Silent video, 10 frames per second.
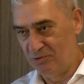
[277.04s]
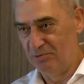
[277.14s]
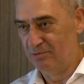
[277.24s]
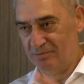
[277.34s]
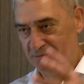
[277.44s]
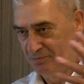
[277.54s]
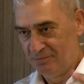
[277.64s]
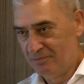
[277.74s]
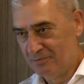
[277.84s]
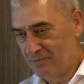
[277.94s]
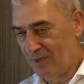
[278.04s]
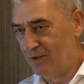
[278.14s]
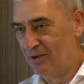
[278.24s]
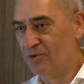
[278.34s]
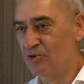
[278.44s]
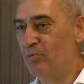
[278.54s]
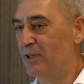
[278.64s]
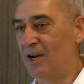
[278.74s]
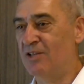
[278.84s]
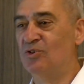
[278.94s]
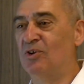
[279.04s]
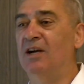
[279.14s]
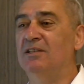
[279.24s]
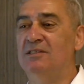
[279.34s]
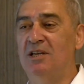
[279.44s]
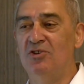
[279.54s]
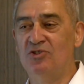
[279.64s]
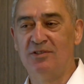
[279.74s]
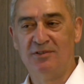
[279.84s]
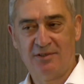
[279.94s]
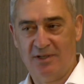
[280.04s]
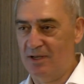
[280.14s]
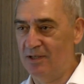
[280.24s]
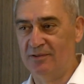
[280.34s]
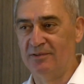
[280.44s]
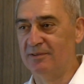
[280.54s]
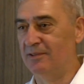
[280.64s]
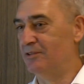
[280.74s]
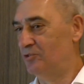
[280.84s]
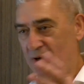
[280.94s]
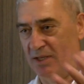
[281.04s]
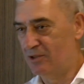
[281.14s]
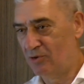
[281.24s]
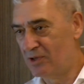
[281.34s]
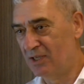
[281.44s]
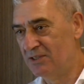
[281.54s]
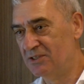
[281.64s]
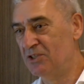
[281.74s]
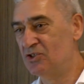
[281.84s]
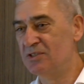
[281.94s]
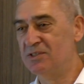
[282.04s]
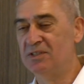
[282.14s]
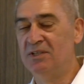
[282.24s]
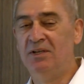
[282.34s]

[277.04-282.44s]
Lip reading: to human rights organizations and to other organizations.